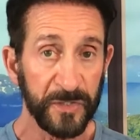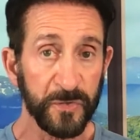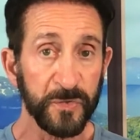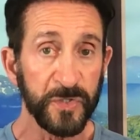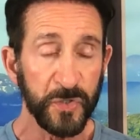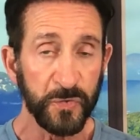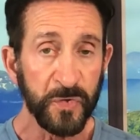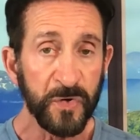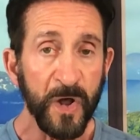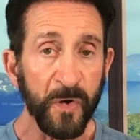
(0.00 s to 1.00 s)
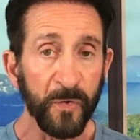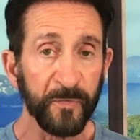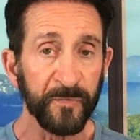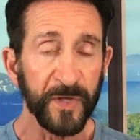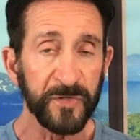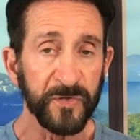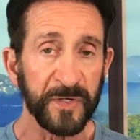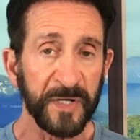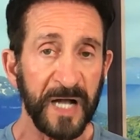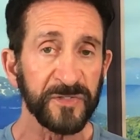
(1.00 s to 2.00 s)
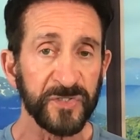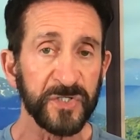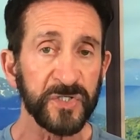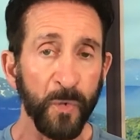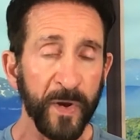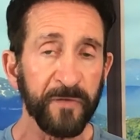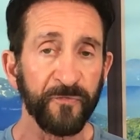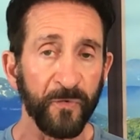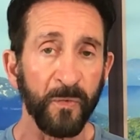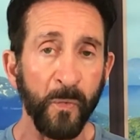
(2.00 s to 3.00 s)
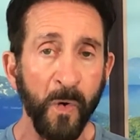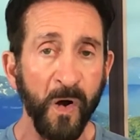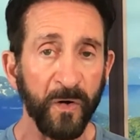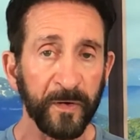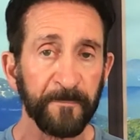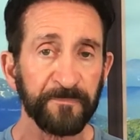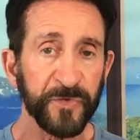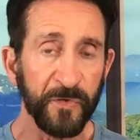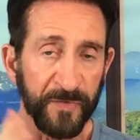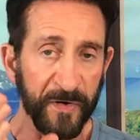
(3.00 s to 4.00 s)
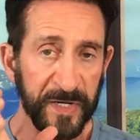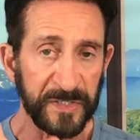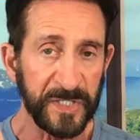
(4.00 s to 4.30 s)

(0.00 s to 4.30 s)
You you know that you're not just going for a walk. You're very